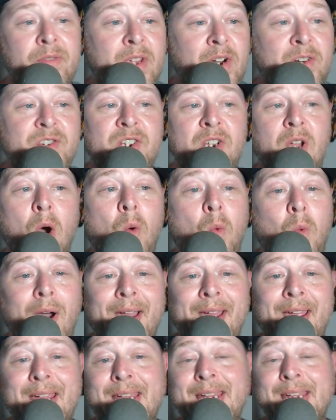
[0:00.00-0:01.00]
There's no
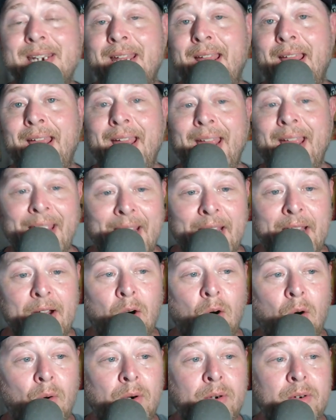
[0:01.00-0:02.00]
way in
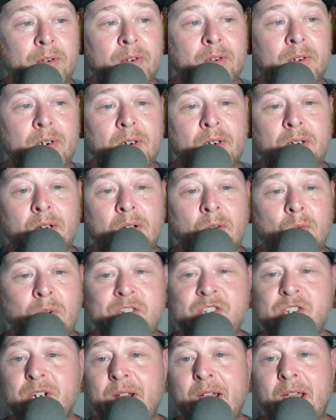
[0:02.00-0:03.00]
hell
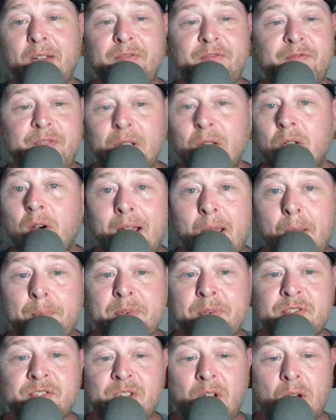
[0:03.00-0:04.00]
we should have filler
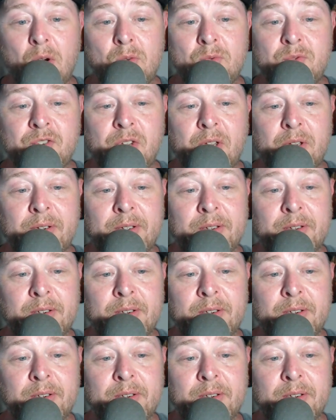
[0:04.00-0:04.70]
episodes